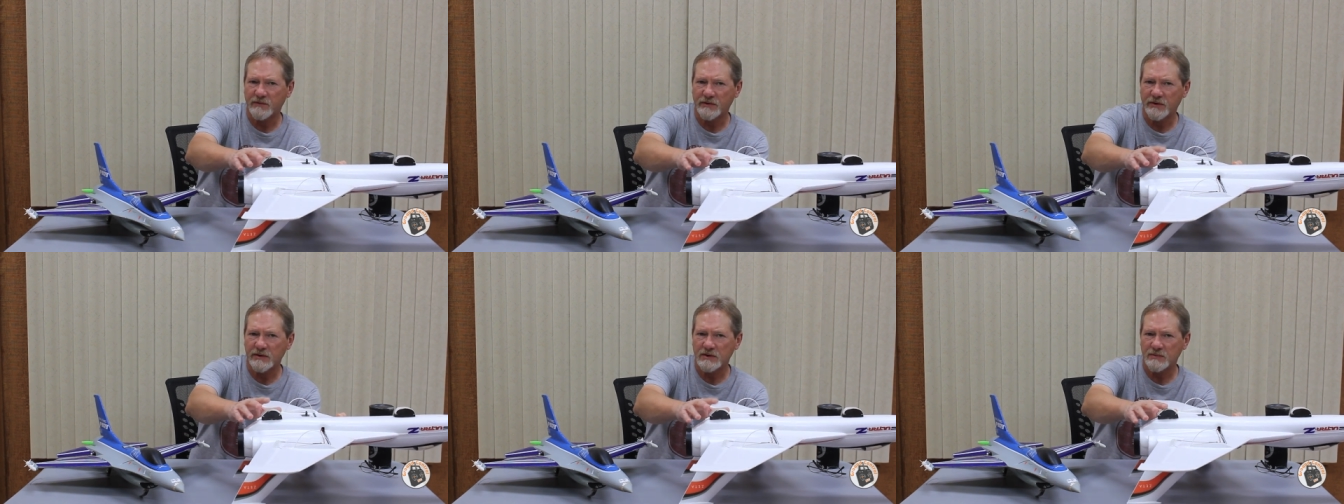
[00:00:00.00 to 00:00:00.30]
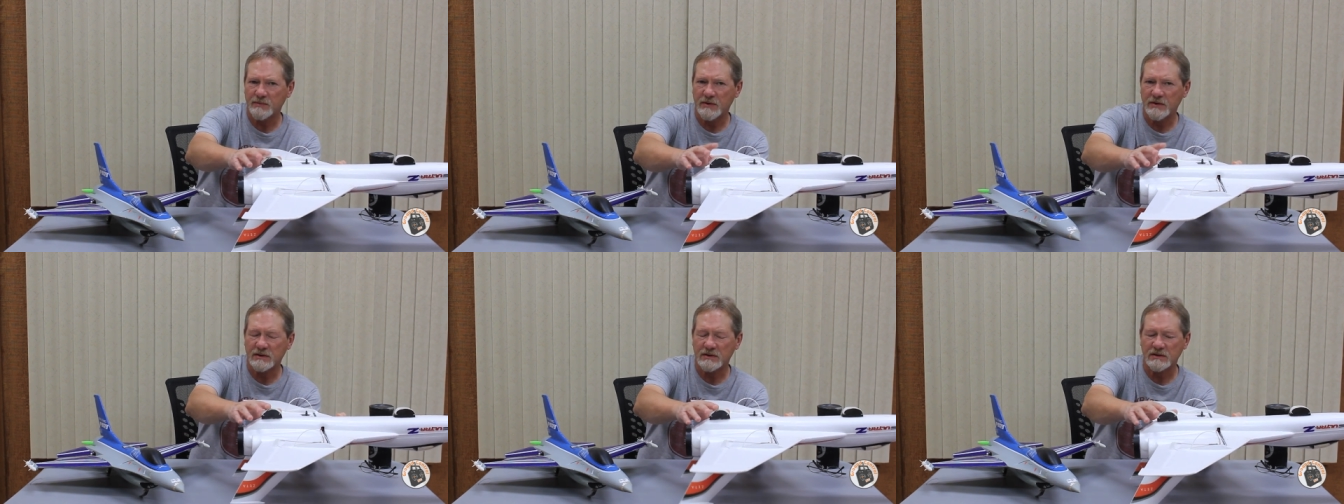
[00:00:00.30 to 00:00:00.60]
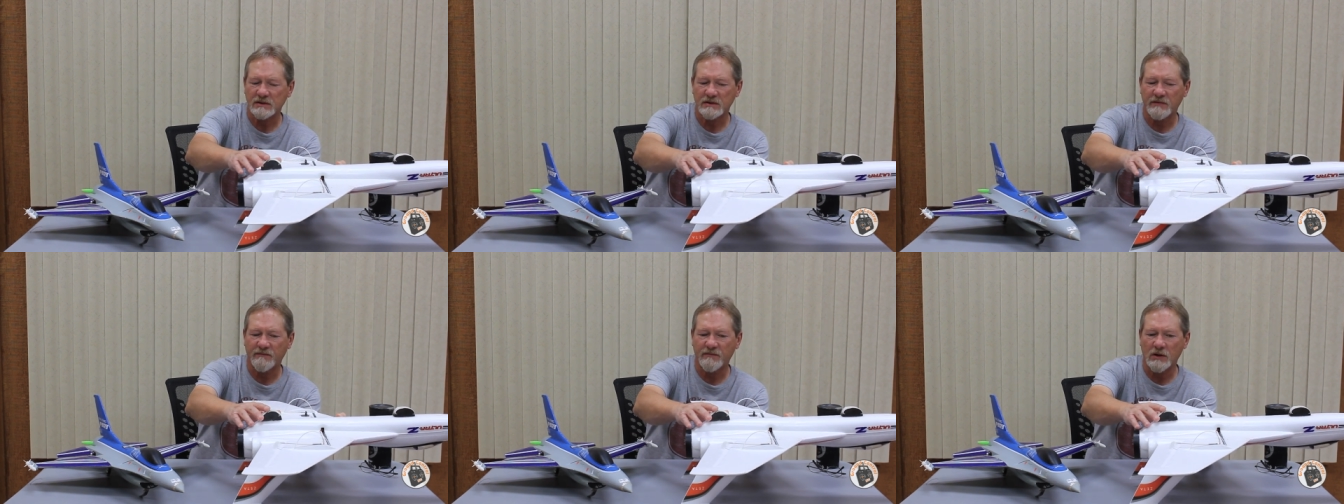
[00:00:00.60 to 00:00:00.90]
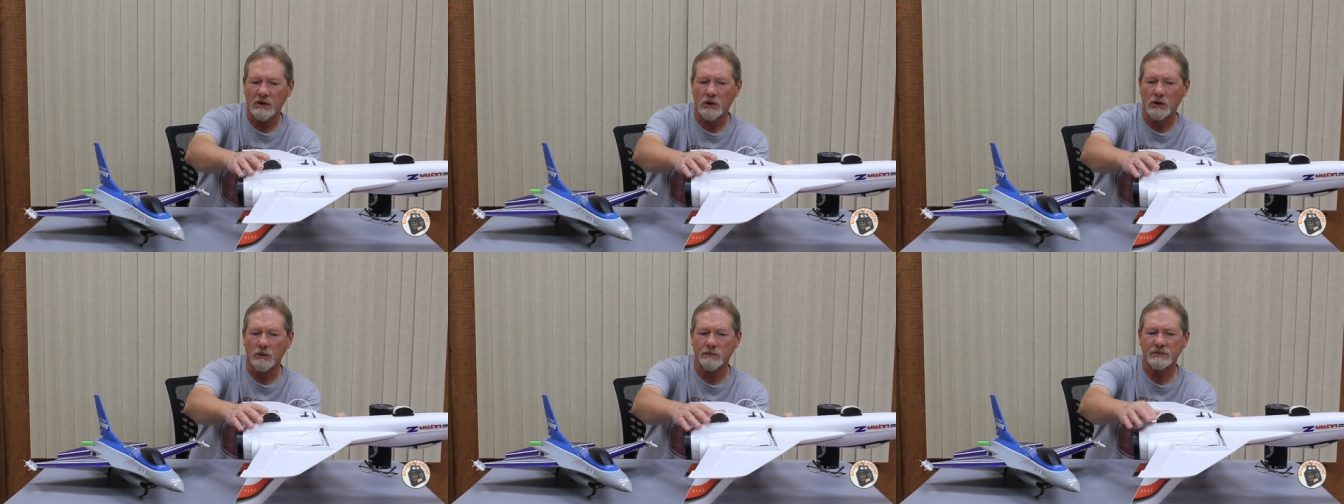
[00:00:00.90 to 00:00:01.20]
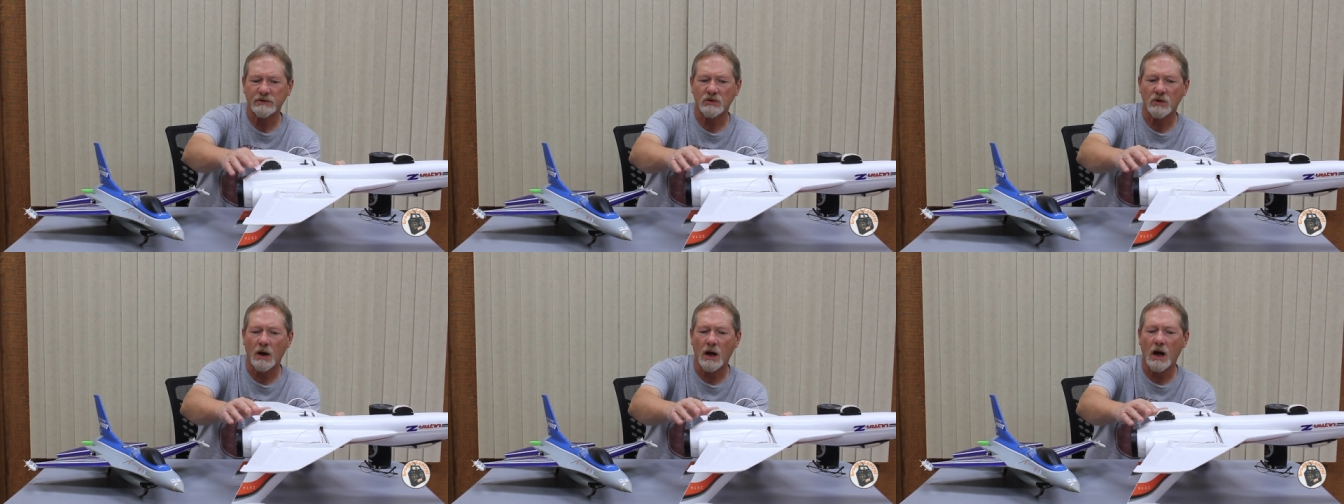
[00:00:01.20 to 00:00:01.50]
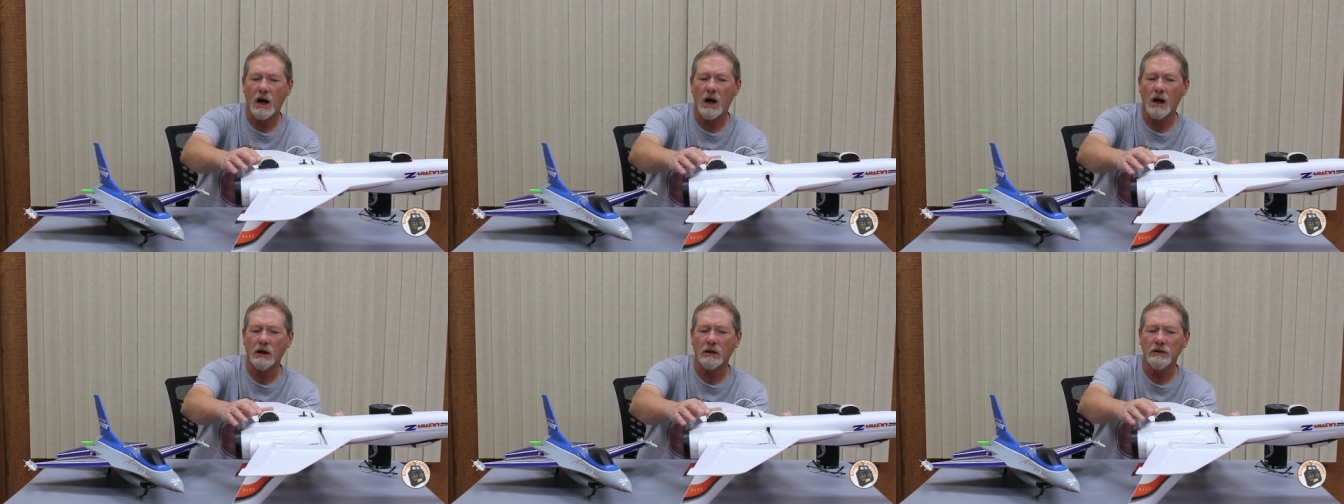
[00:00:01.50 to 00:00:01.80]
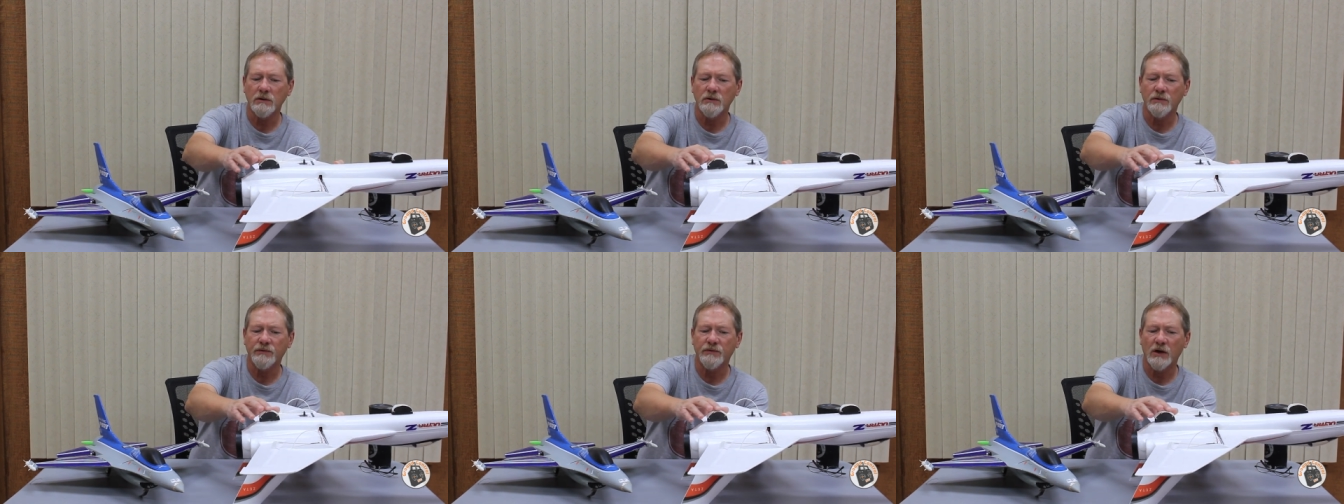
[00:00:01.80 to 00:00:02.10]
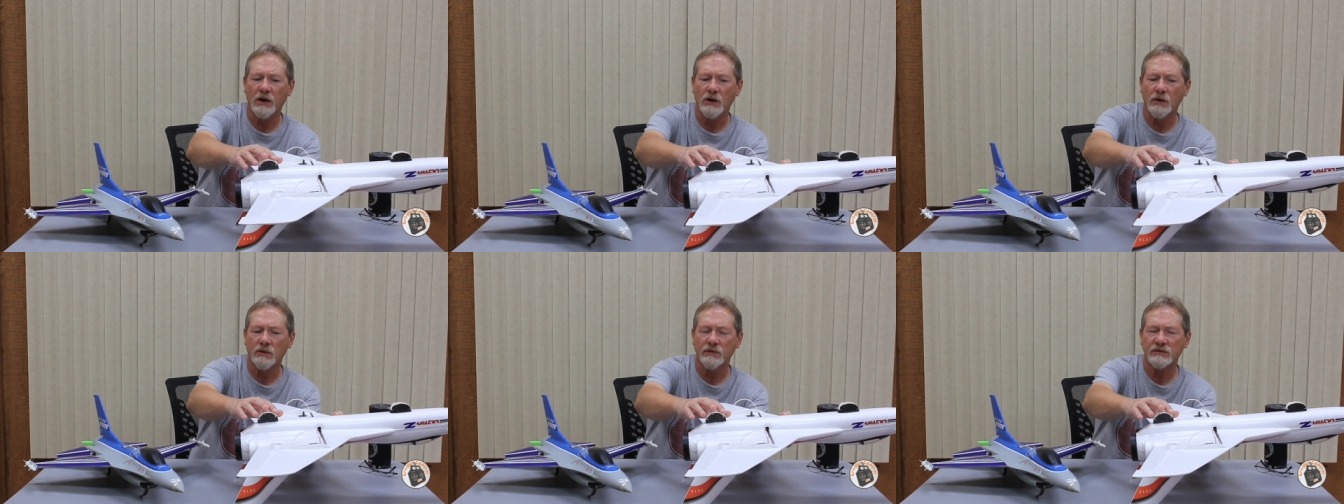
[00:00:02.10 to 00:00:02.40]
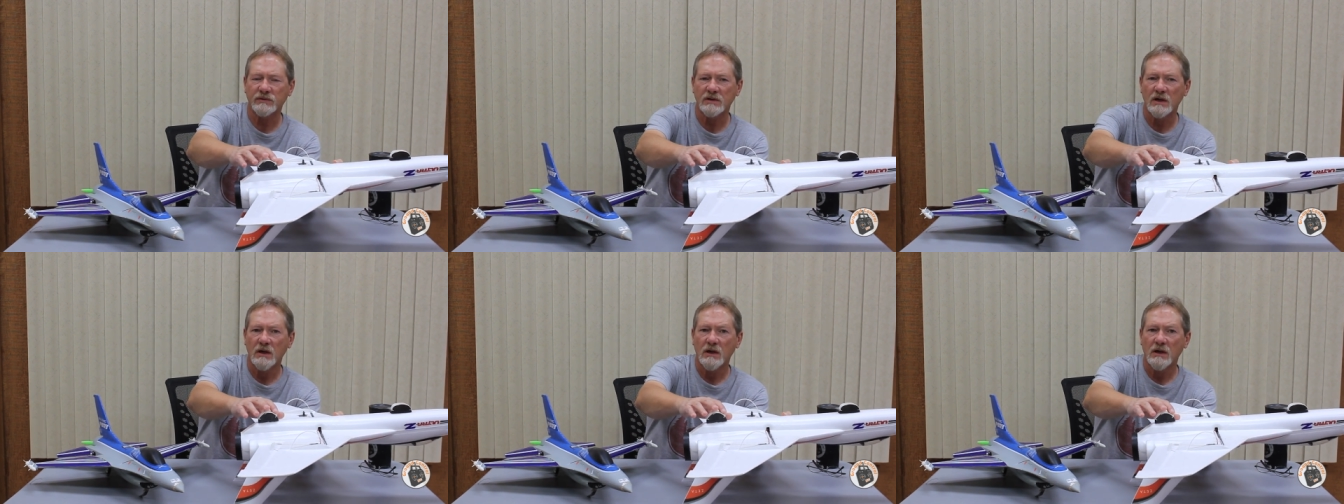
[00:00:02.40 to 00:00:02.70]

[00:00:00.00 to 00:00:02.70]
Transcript: these pieces of foam. So I hot glued those